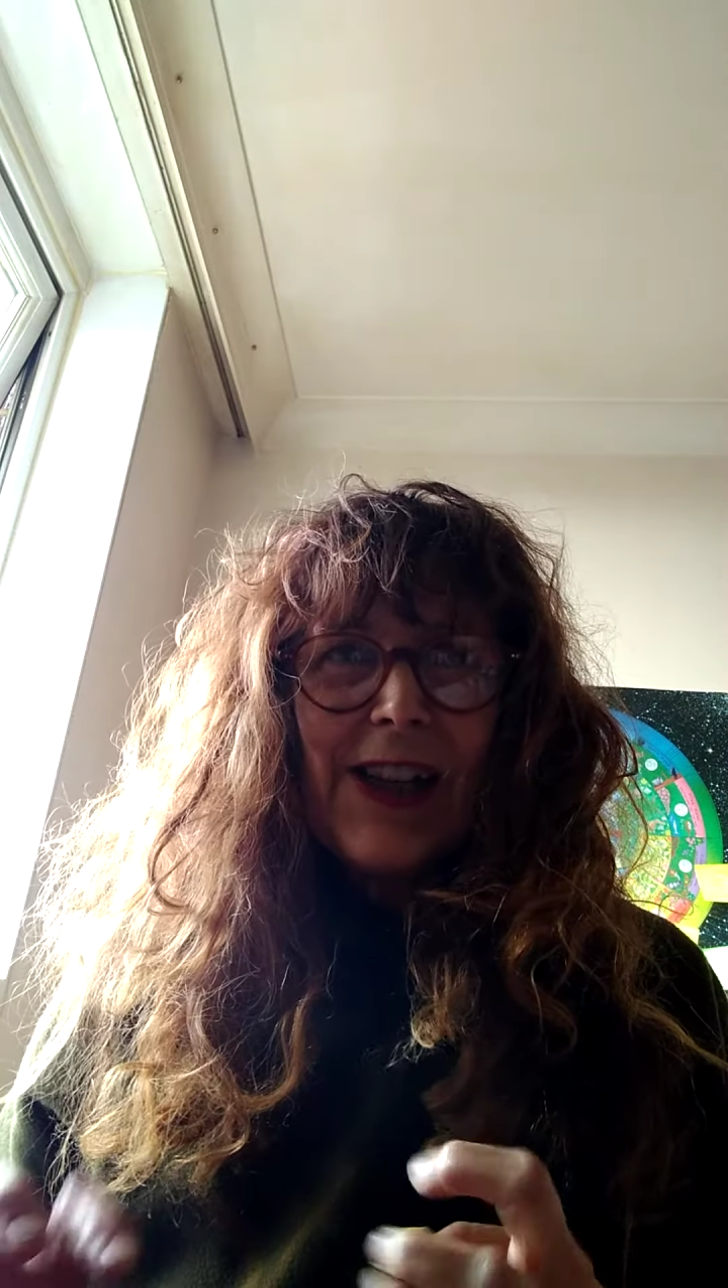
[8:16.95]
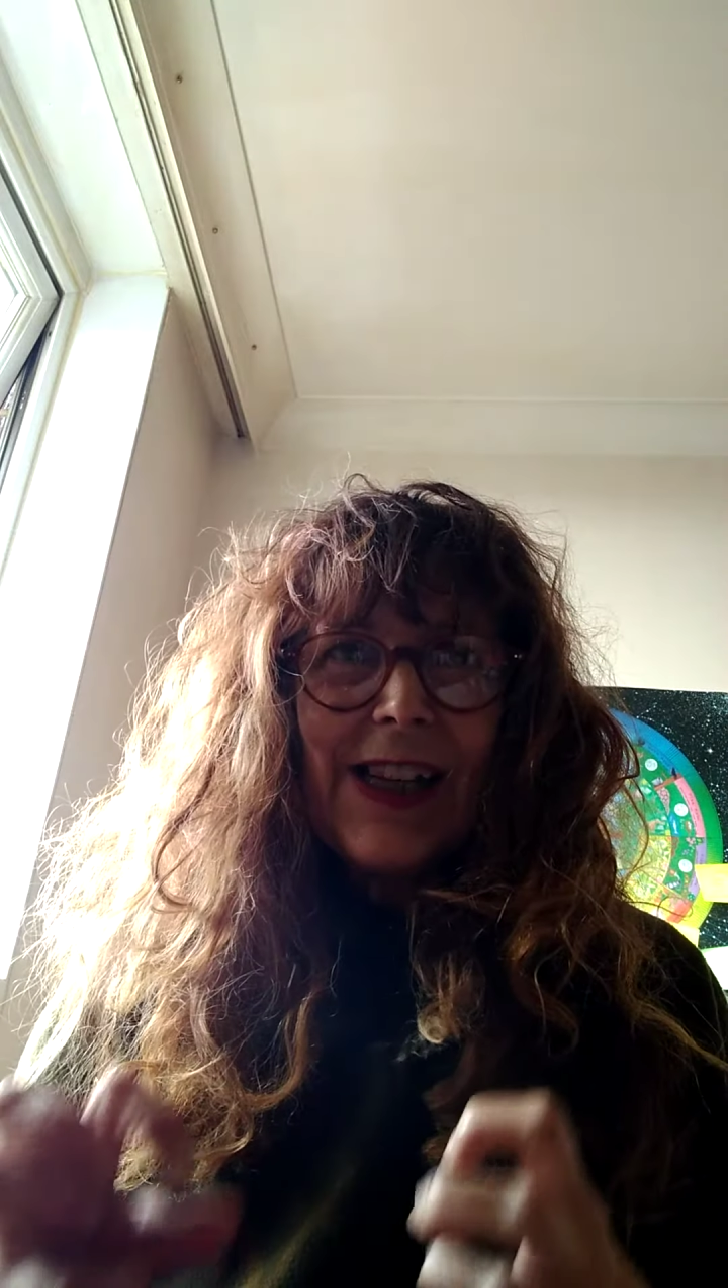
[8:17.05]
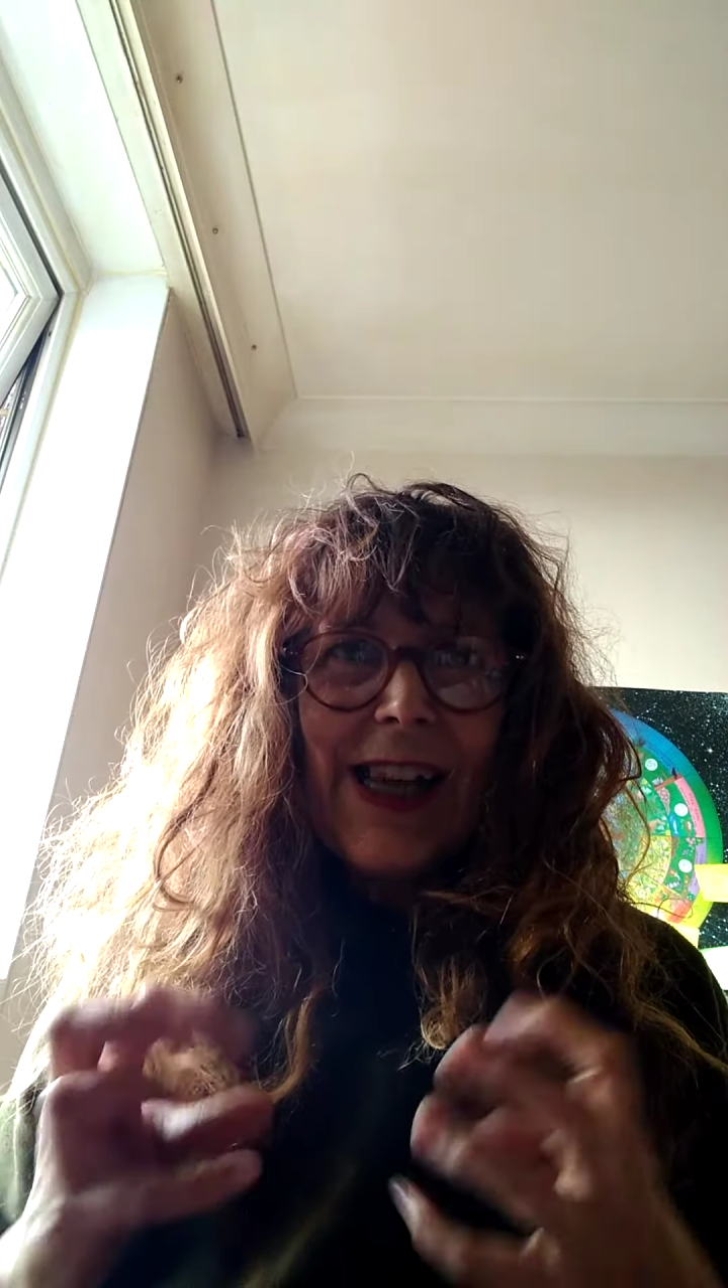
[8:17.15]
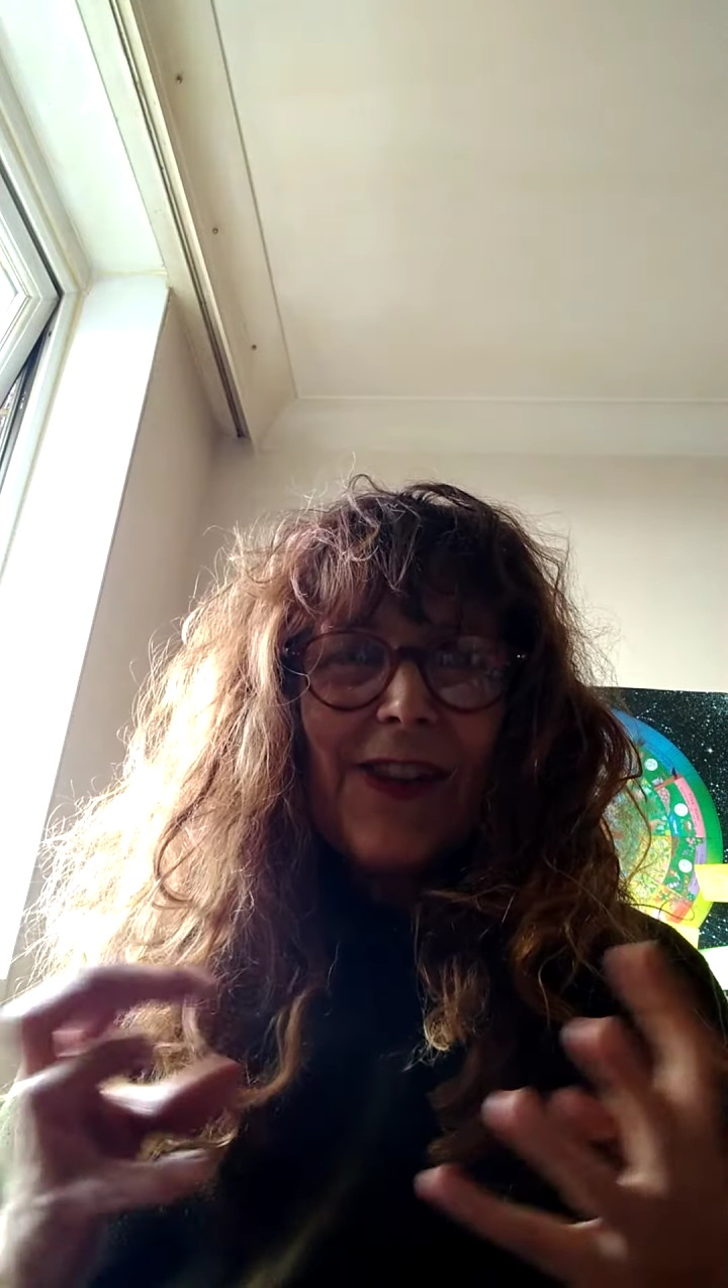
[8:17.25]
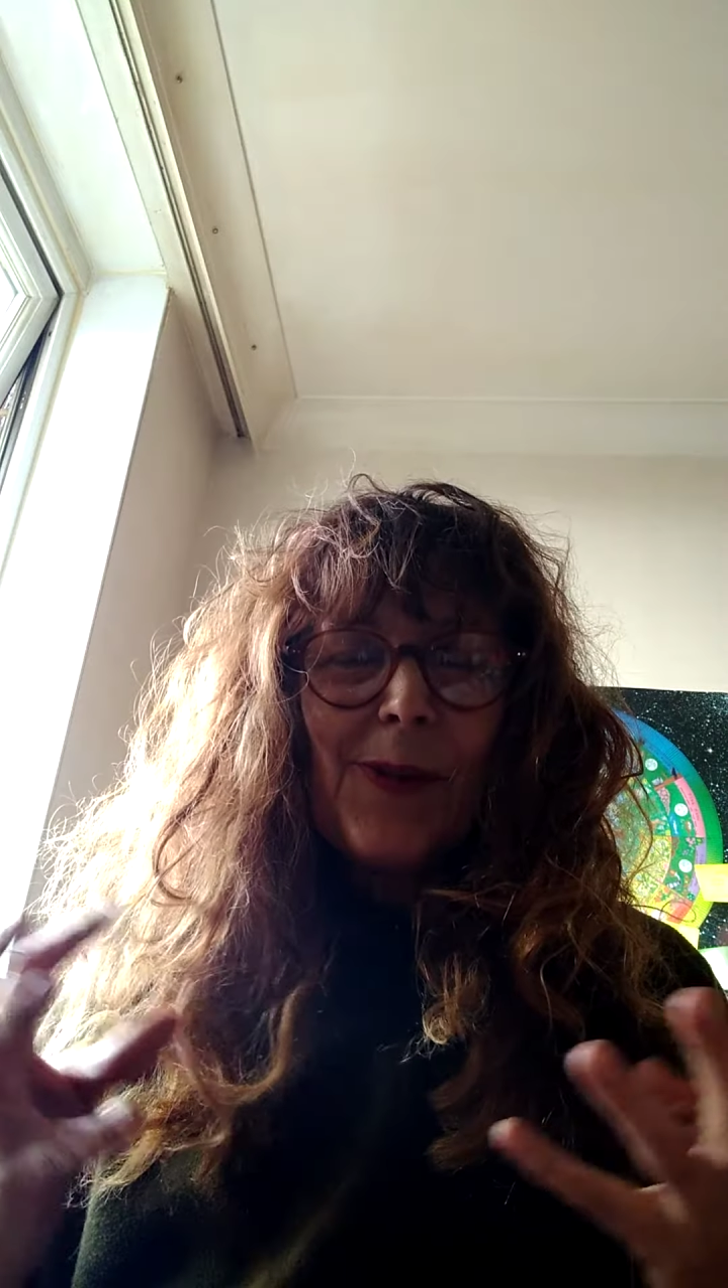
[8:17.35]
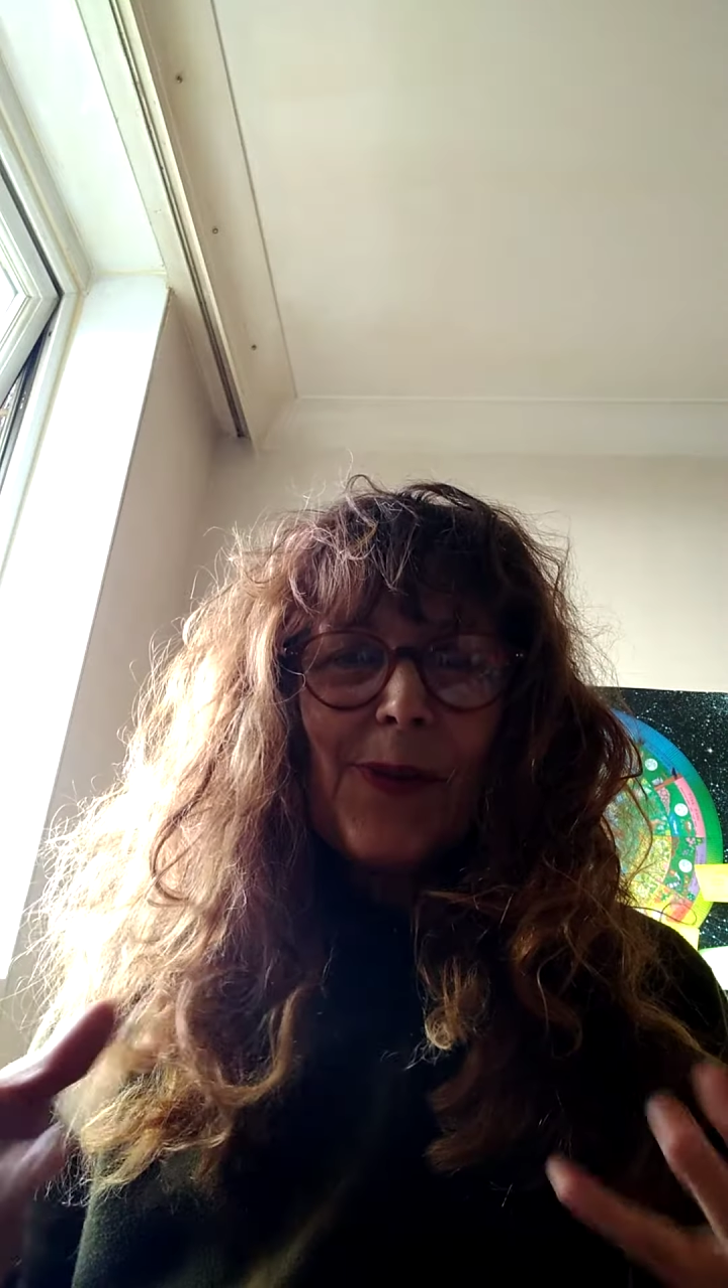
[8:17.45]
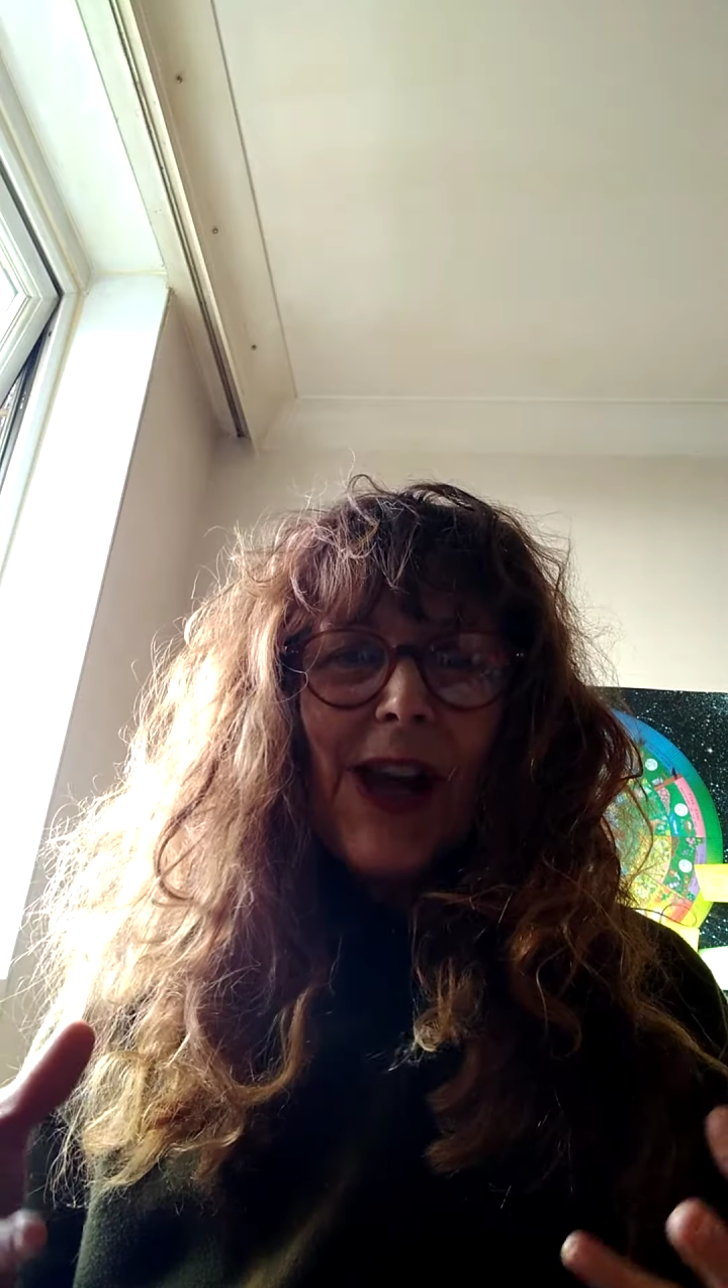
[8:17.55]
can get them